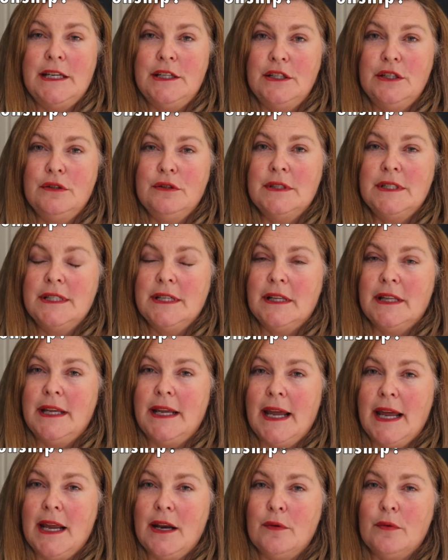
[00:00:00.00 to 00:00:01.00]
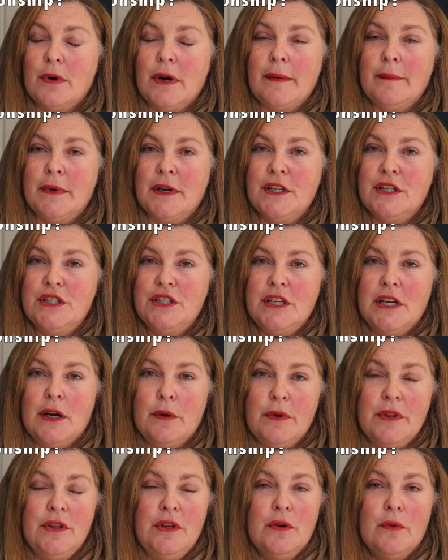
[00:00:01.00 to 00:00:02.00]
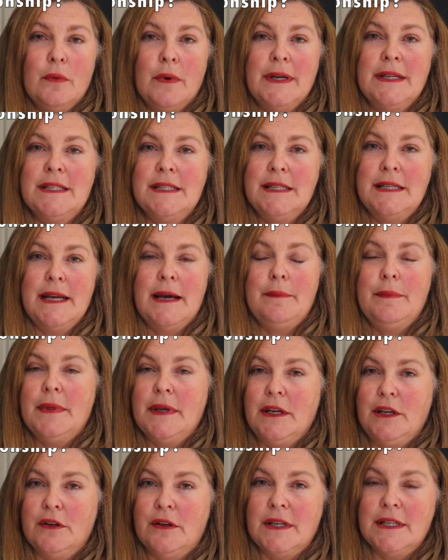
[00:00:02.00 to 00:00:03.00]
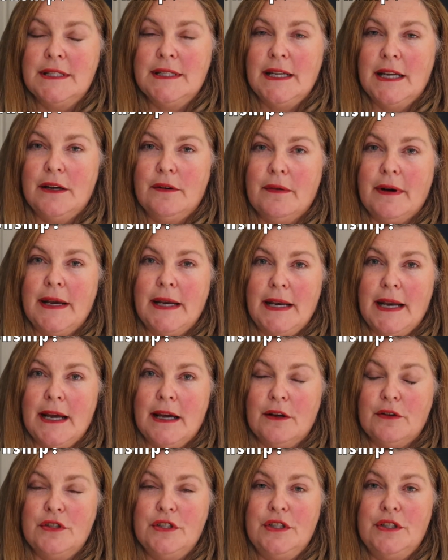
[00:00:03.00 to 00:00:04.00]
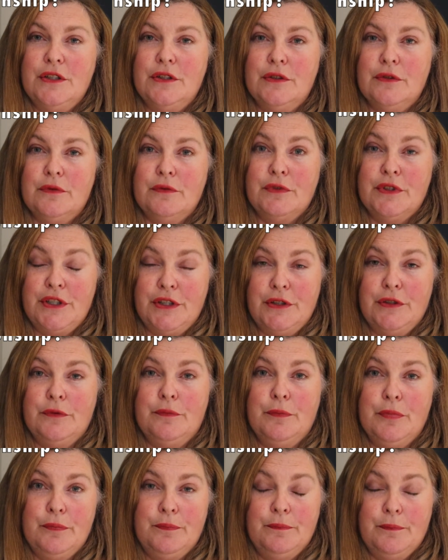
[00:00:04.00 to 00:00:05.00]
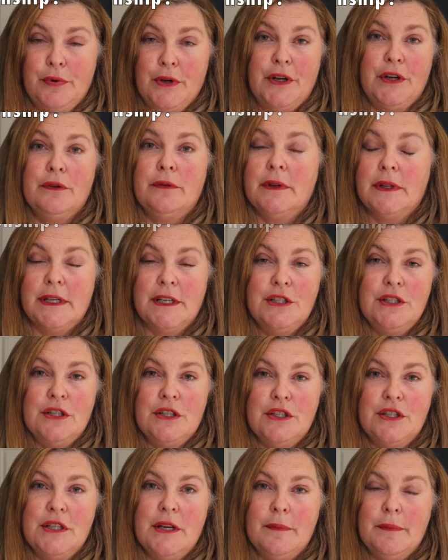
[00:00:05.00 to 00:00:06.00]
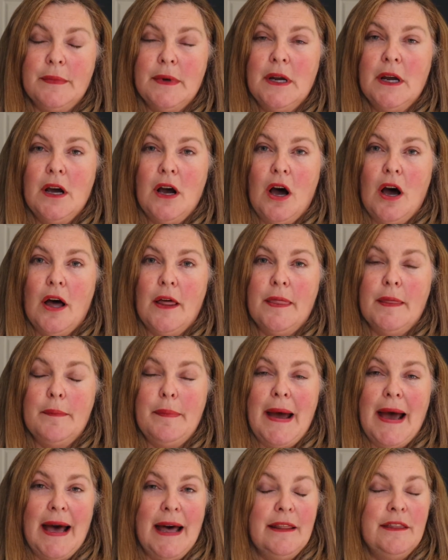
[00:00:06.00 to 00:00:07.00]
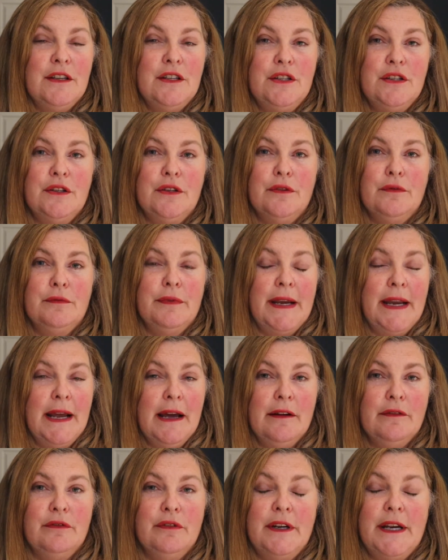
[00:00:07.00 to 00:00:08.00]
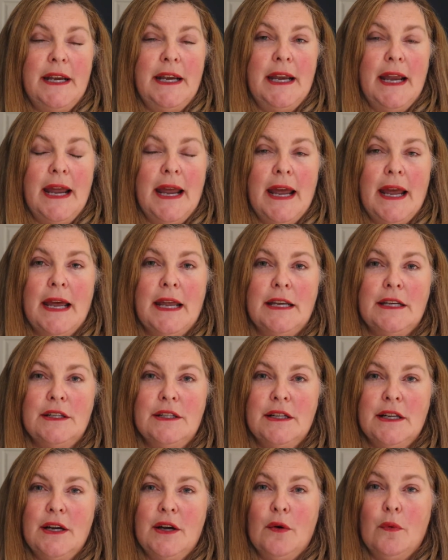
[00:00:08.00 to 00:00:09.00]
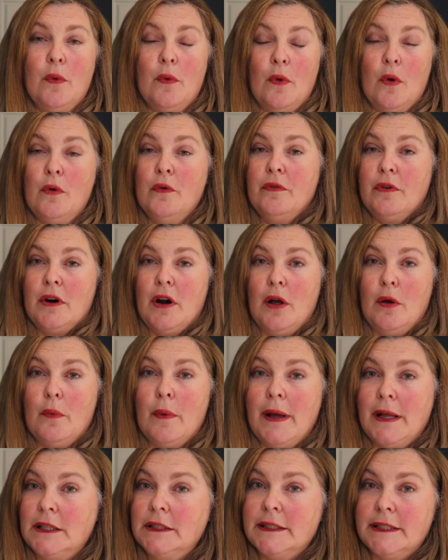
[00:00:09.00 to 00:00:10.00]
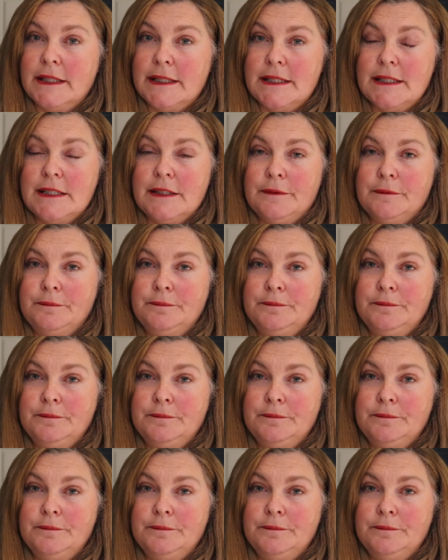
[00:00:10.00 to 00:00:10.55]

tuned till the end, where I'm going to share with you one step that you can take right now to put your relationship on the path to recovery and overall wellness.